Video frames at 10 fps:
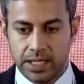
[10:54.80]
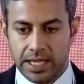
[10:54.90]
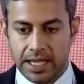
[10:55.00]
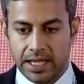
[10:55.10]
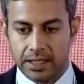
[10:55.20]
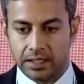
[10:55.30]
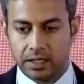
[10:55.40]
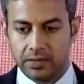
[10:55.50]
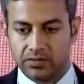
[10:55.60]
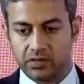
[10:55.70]
And
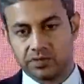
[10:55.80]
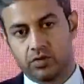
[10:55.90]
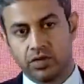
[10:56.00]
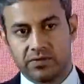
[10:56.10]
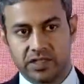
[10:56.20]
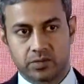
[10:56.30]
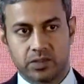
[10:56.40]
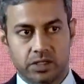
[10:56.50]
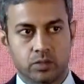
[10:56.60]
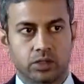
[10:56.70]
of course, more
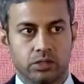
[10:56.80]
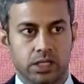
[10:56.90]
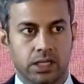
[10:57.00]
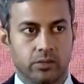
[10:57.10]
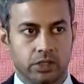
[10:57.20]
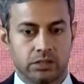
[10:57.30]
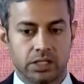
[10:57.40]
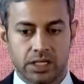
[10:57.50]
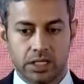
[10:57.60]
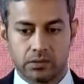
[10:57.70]
investment in modular
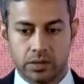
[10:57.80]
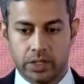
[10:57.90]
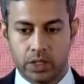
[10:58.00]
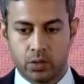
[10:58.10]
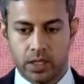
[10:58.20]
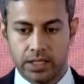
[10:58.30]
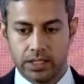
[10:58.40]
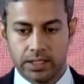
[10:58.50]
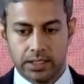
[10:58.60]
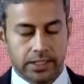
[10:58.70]
dies will be required.
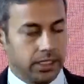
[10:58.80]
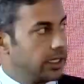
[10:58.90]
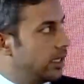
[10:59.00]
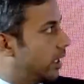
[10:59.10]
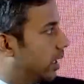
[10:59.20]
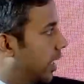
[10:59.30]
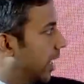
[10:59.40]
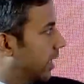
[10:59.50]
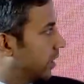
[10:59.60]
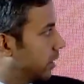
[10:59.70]

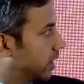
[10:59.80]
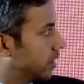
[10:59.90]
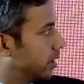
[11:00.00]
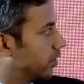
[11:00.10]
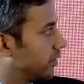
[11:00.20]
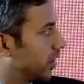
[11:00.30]
And in terms of